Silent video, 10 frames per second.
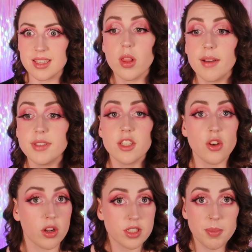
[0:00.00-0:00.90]
Her life
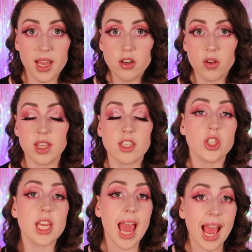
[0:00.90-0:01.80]
did not depend on this
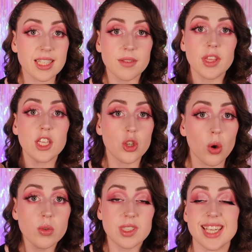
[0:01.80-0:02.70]
she actively
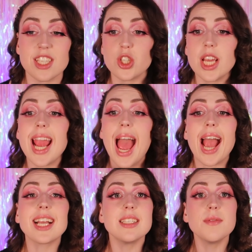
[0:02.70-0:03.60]
chose this. She
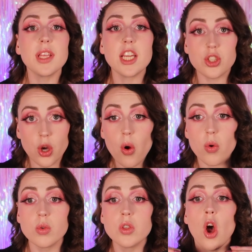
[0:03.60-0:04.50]
actively
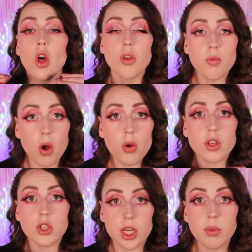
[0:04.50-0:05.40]
chose the role
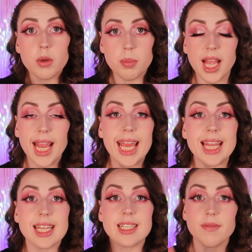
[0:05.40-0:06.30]
that she would play
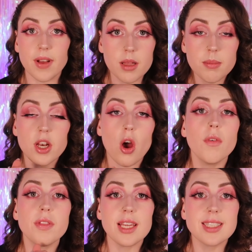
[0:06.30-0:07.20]
in the development
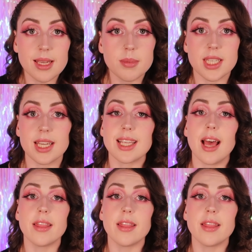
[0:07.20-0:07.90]
of these lipsticks